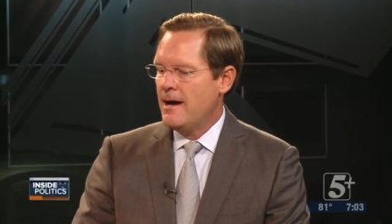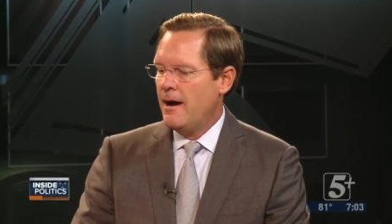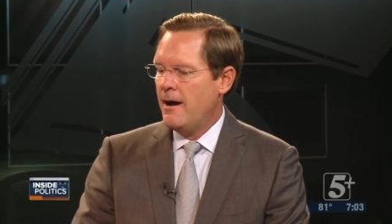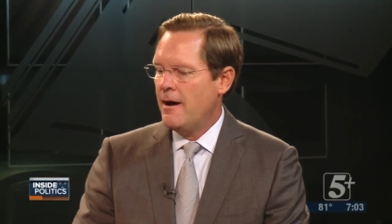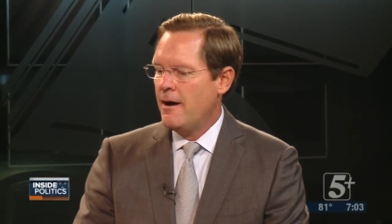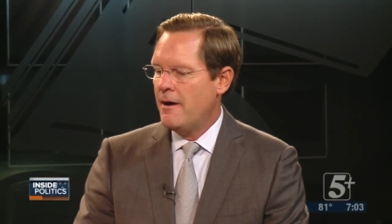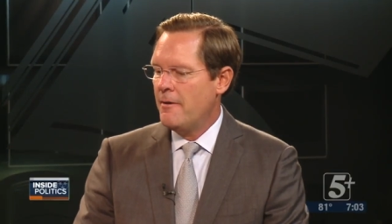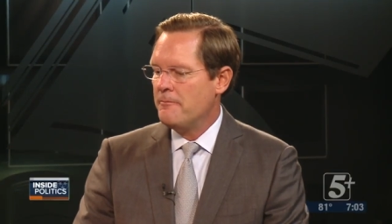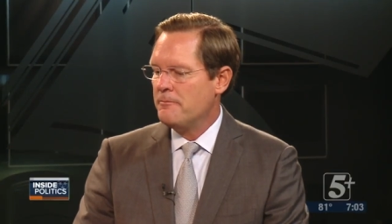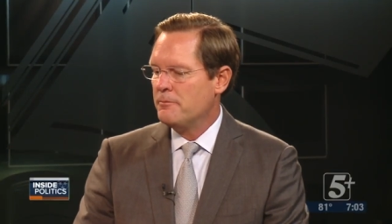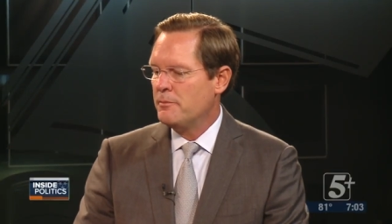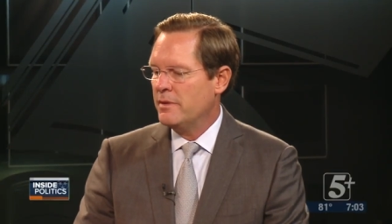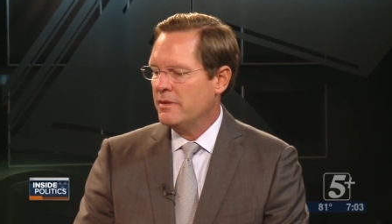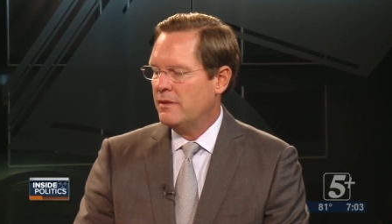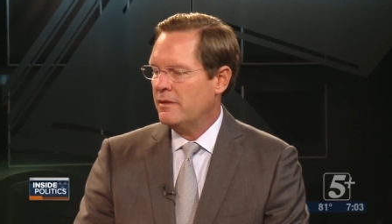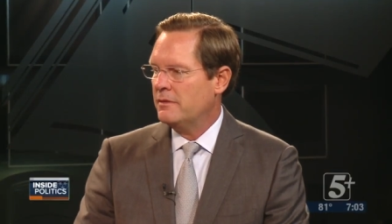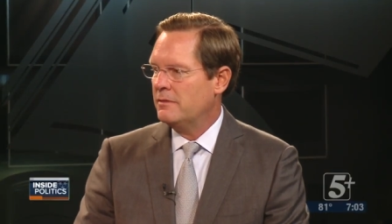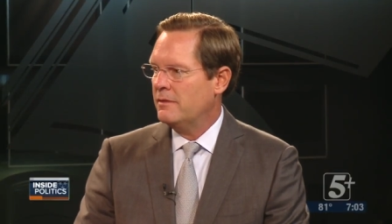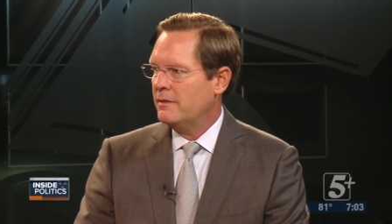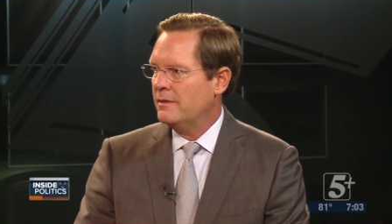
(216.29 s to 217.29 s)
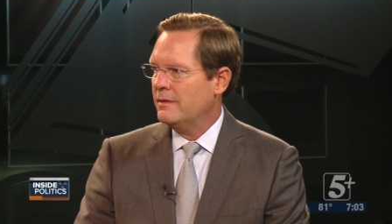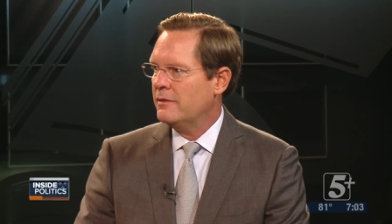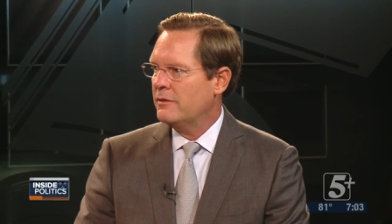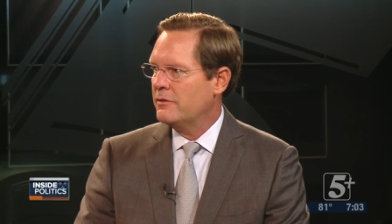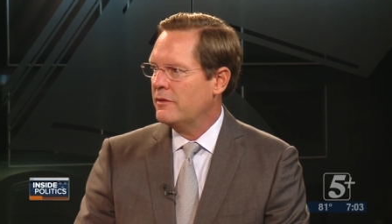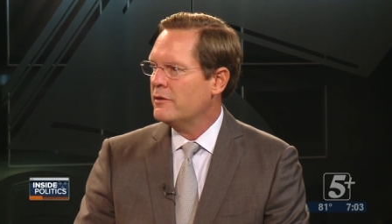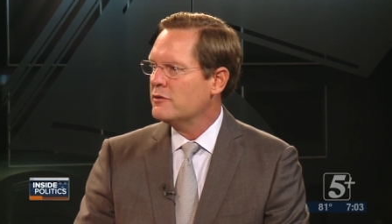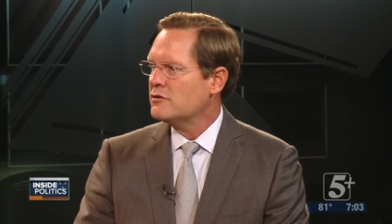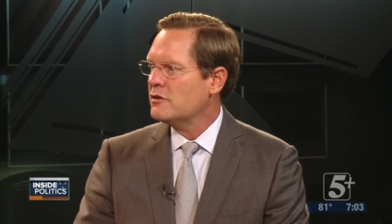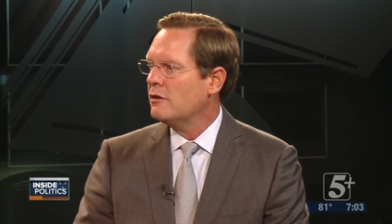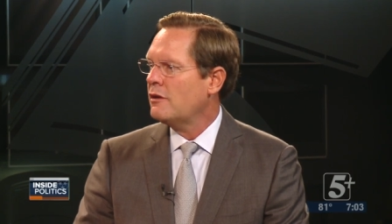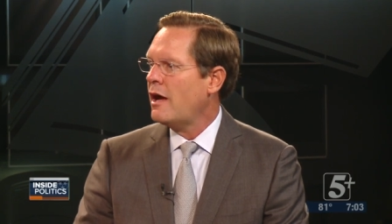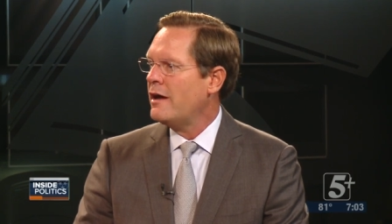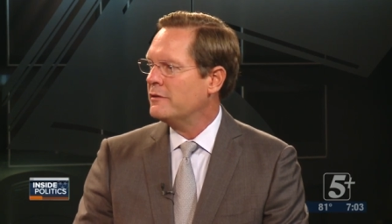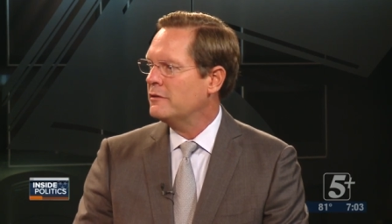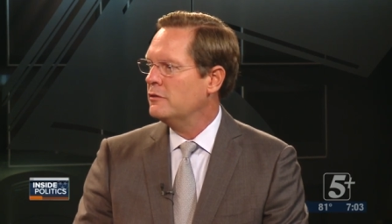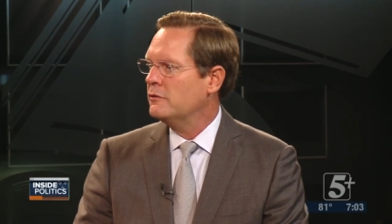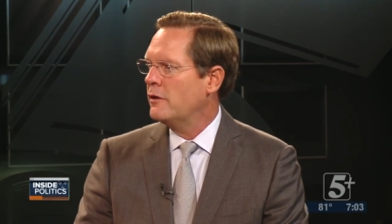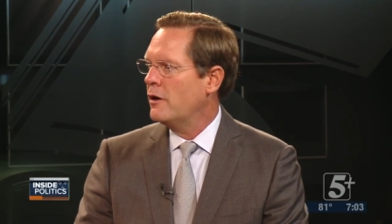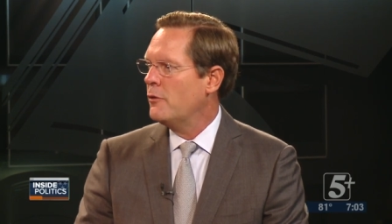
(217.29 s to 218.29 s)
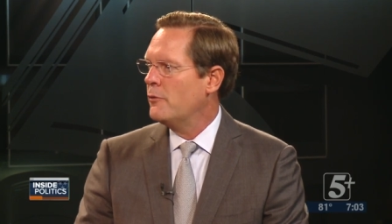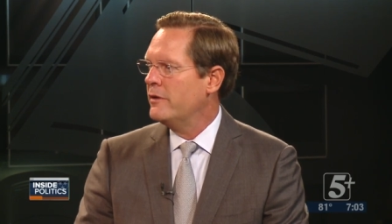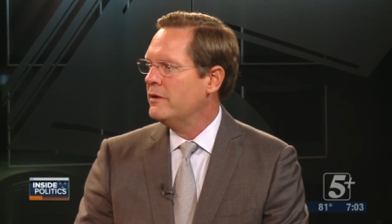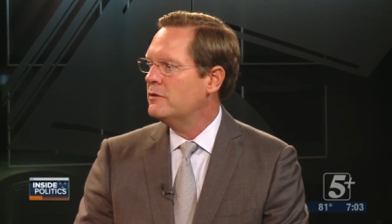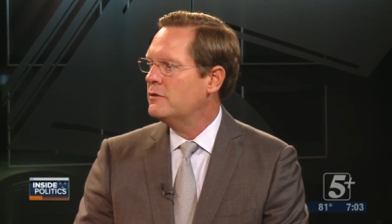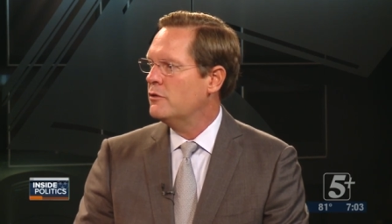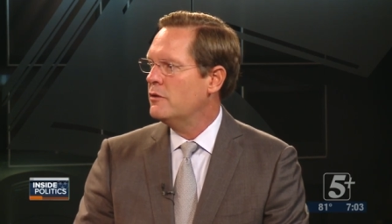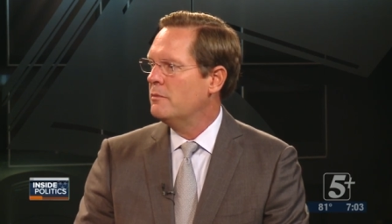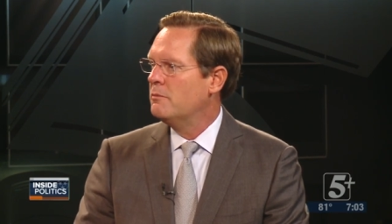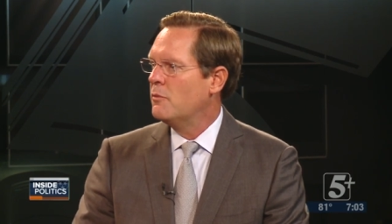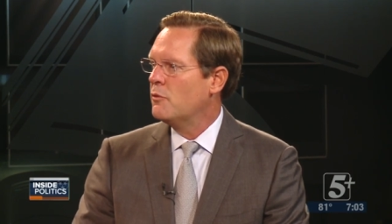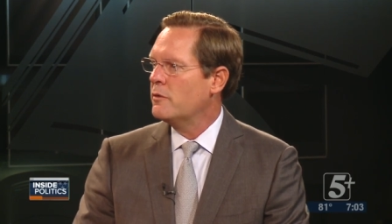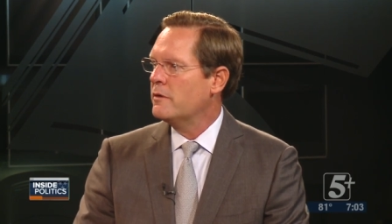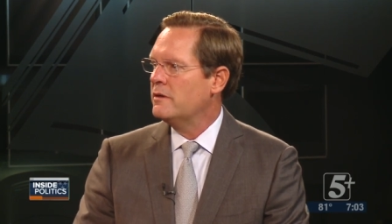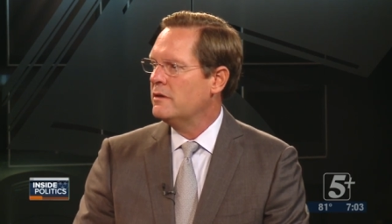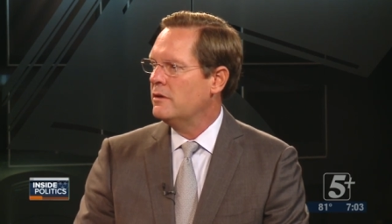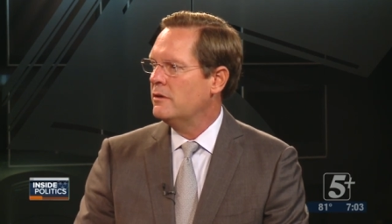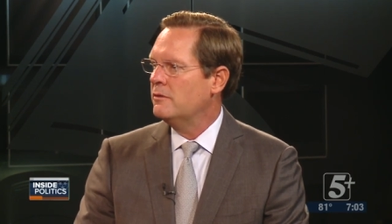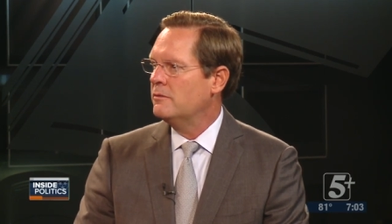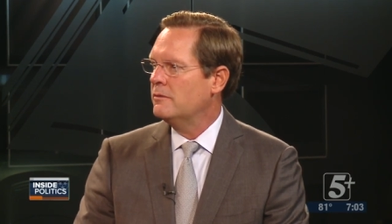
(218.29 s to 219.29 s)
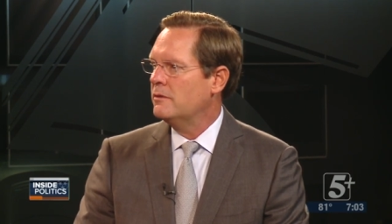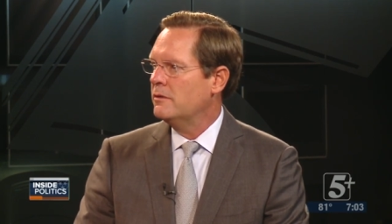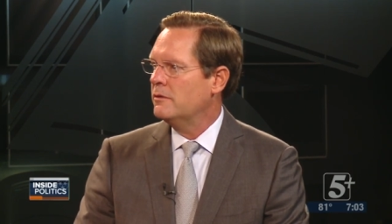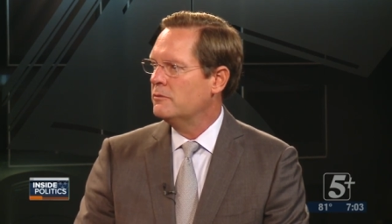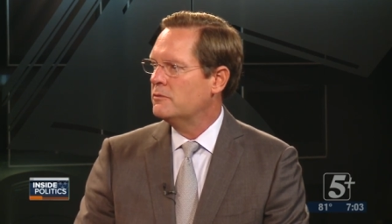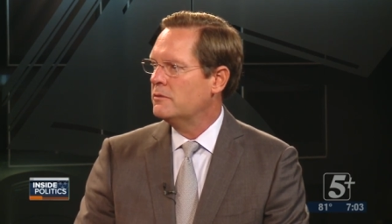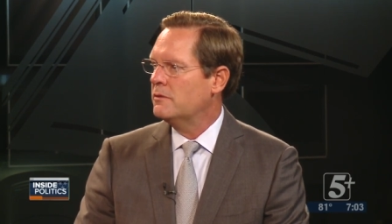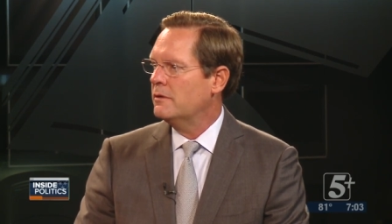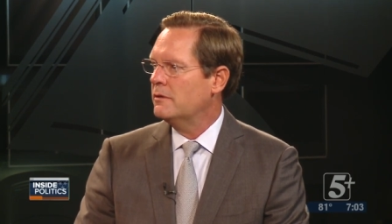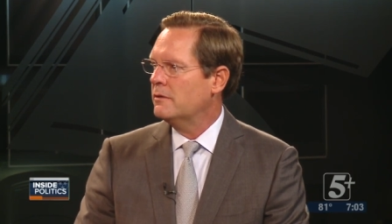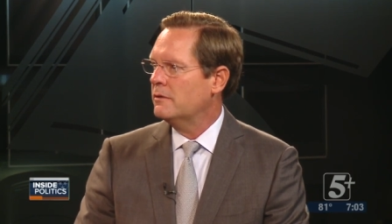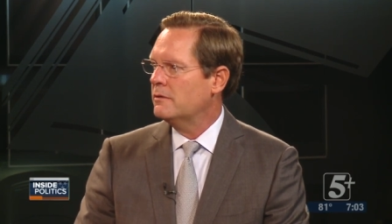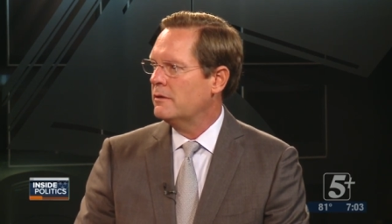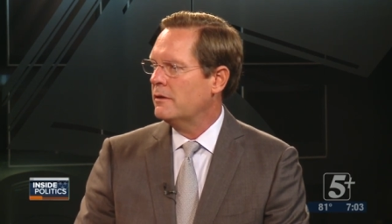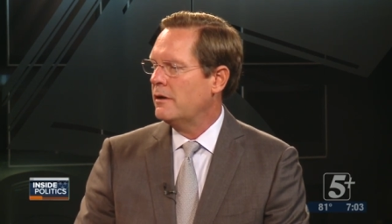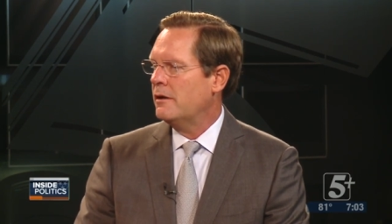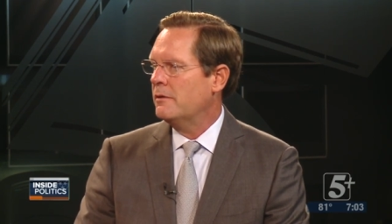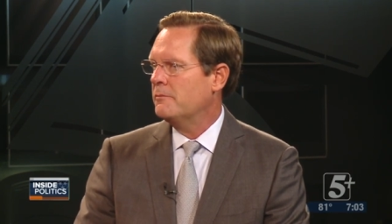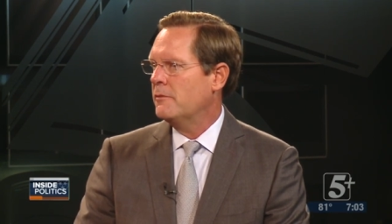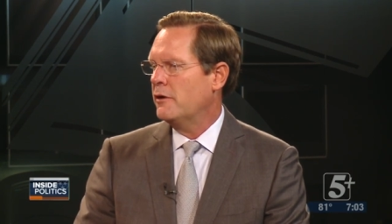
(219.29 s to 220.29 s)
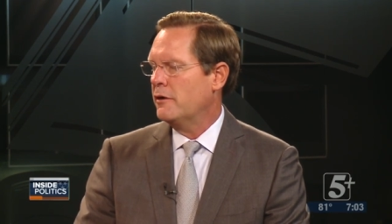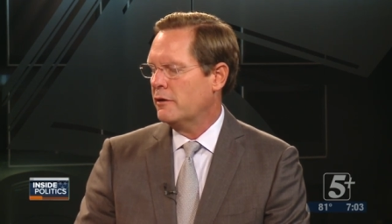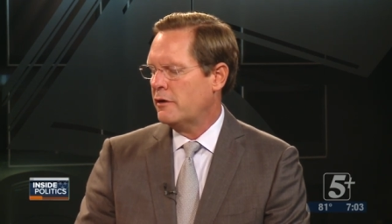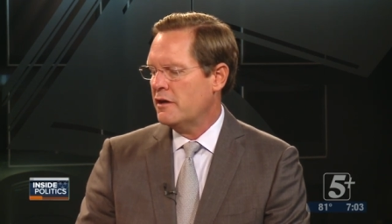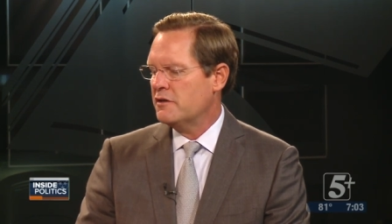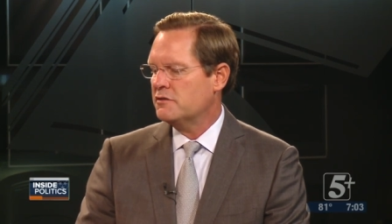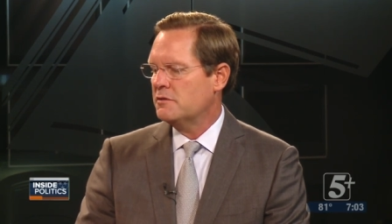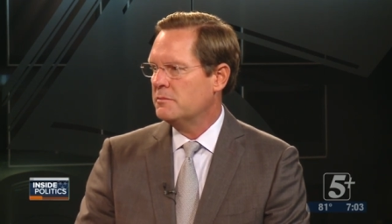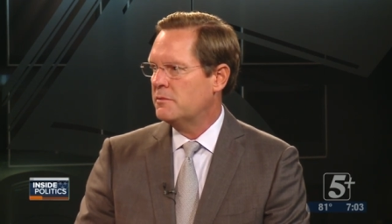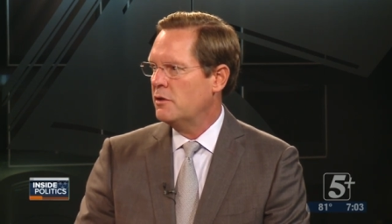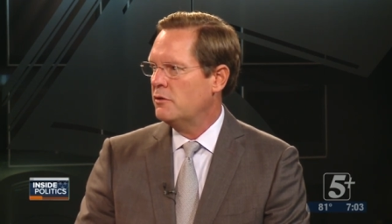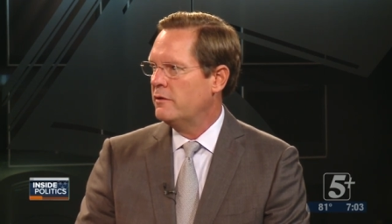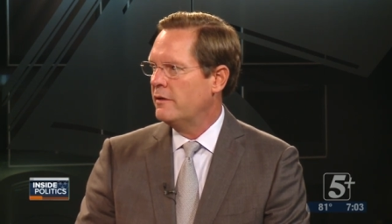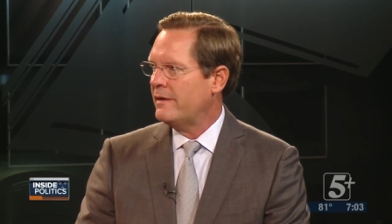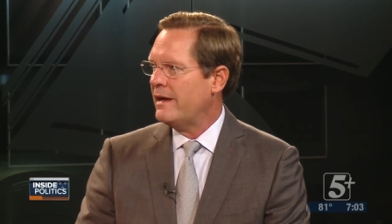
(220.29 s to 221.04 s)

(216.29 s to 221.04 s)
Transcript: Um, um, but th there's a lot to go into it more than you, you um, are accustomed to.